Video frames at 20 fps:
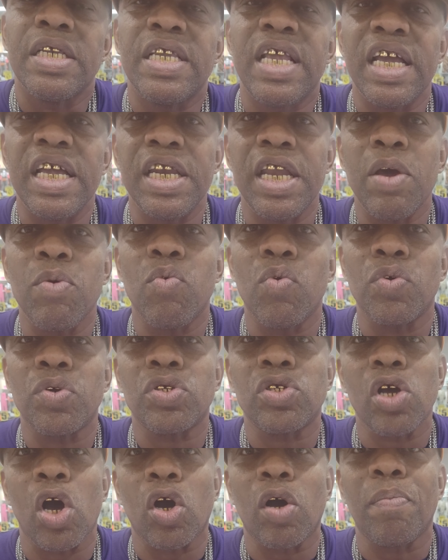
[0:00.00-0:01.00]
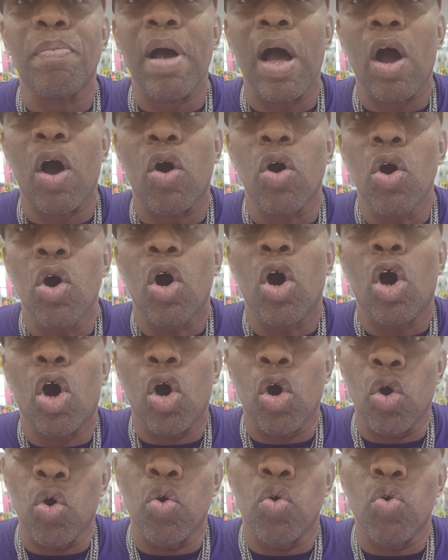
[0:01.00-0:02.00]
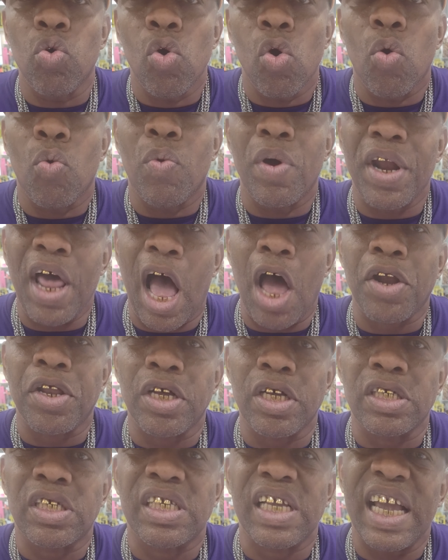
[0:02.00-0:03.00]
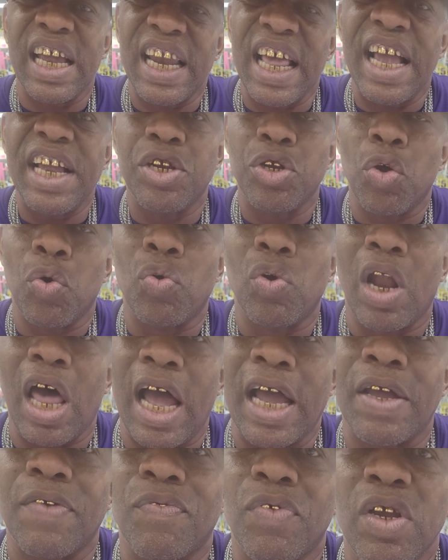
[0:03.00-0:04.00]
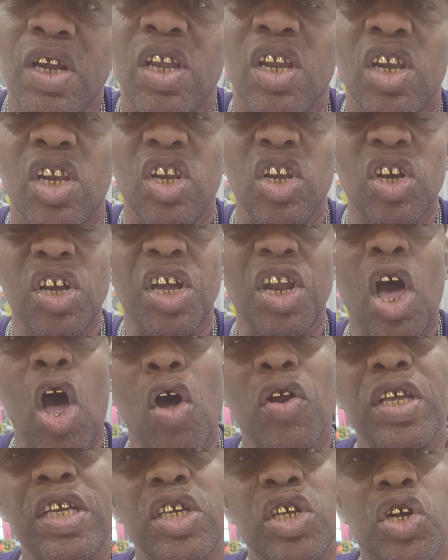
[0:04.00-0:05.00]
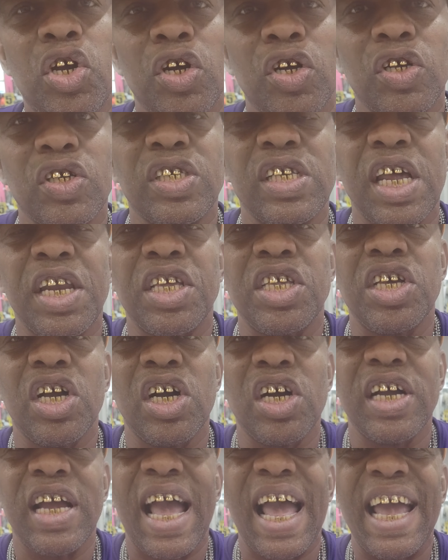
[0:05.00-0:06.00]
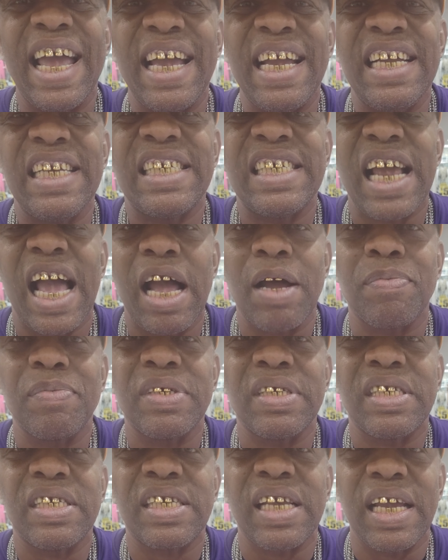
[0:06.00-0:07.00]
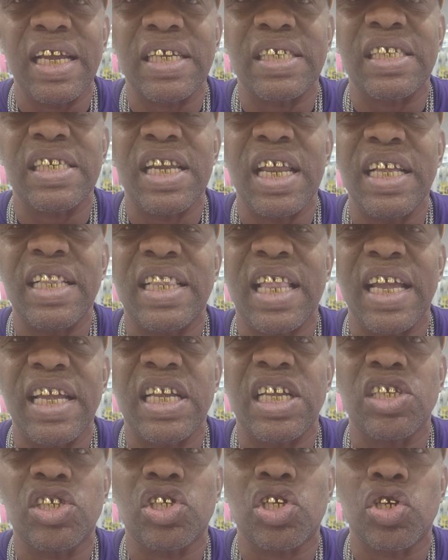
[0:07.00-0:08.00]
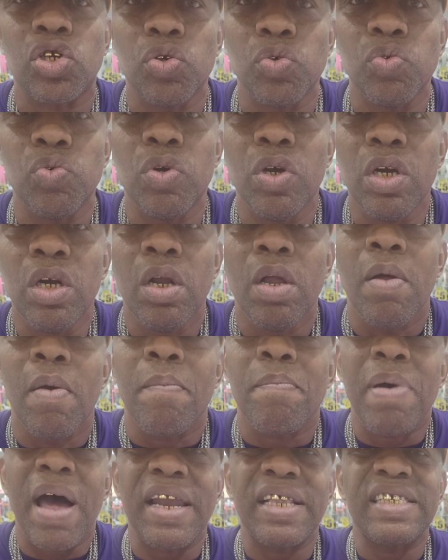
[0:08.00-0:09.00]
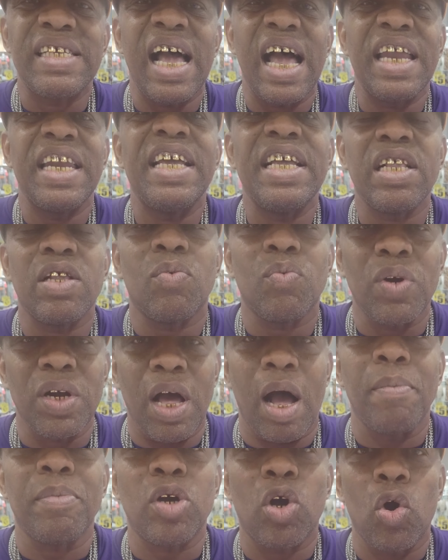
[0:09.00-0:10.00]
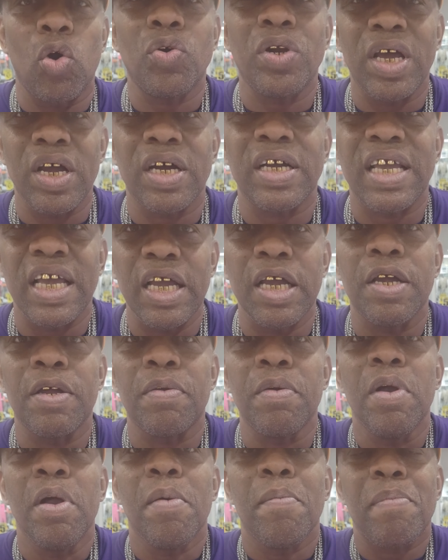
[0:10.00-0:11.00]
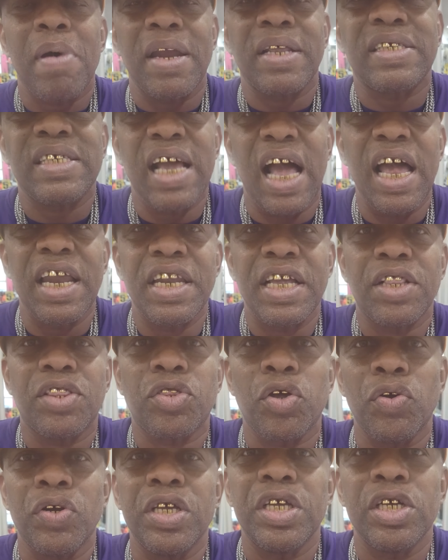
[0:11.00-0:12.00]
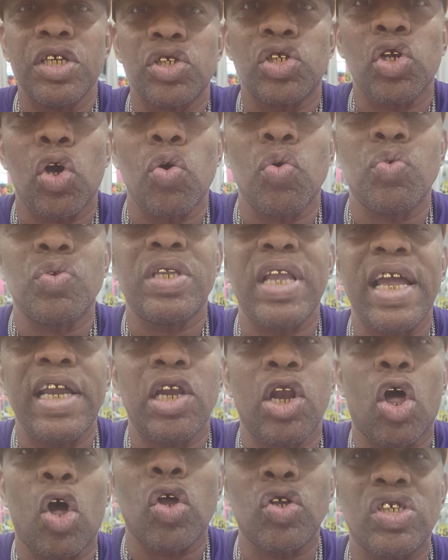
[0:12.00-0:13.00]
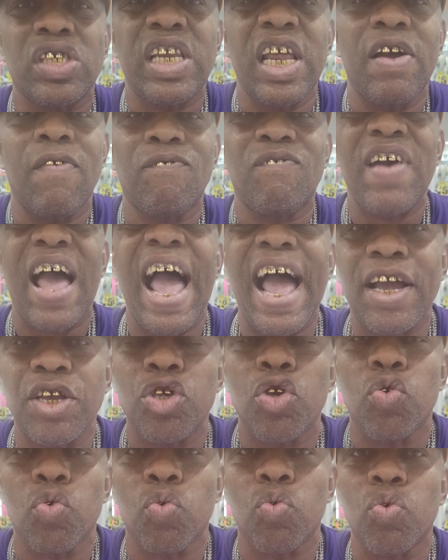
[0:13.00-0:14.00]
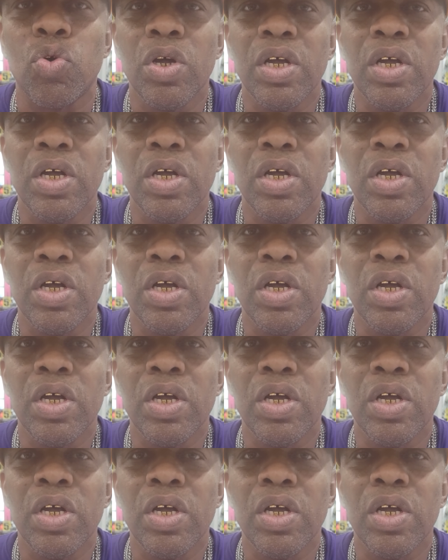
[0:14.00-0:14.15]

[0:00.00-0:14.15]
Then they want to talk about, oh, without us, it ain't no life. Look at all these girls at a young age having sex, and they think it's cute. Mm. By the time they, what, I'm gonna go there again. By the time they're 30 years old, they lost their value.